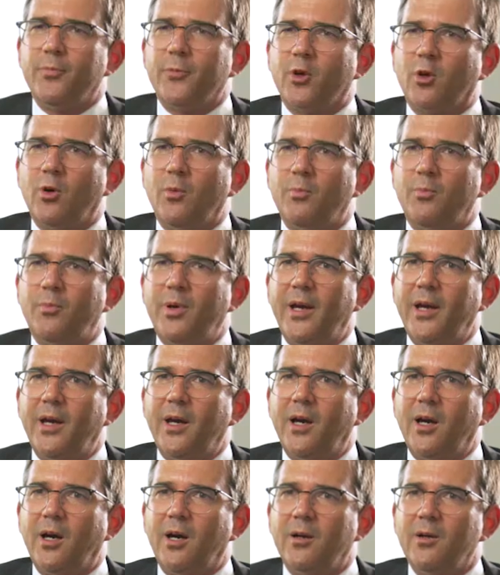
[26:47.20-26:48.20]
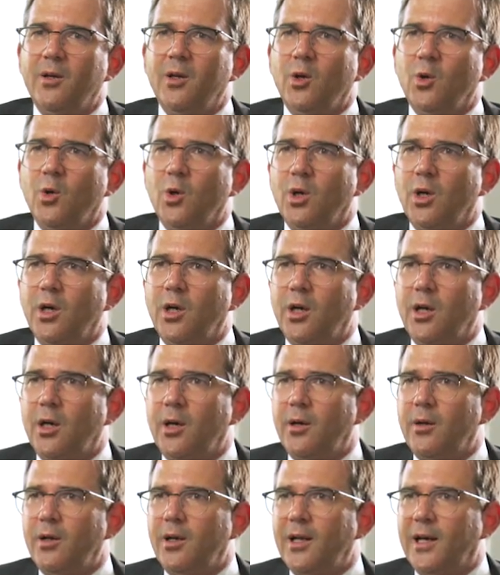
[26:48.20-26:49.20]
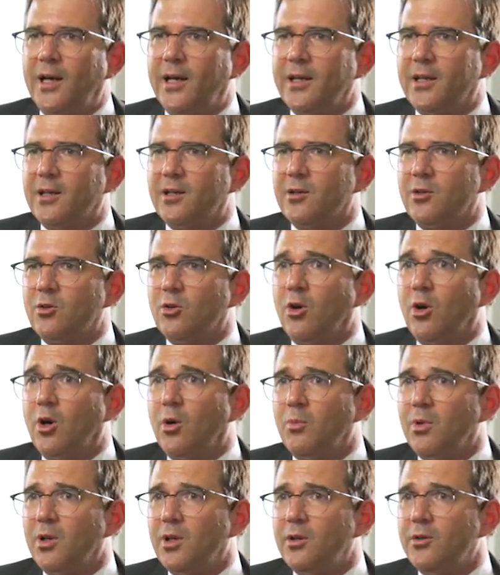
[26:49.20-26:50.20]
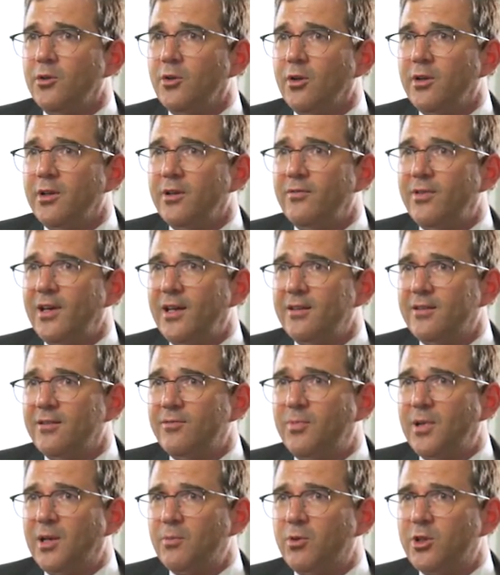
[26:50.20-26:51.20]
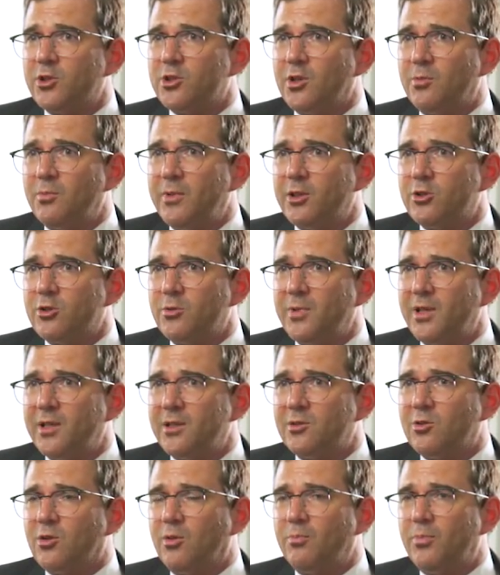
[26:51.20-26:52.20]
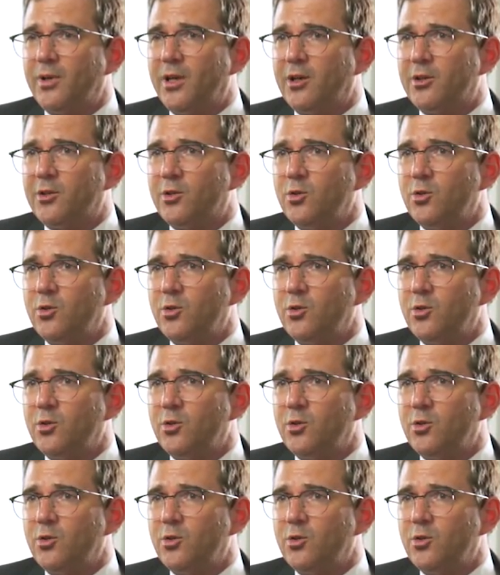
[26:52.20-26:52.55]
compare like normal non-invasive blood pressure measurement compared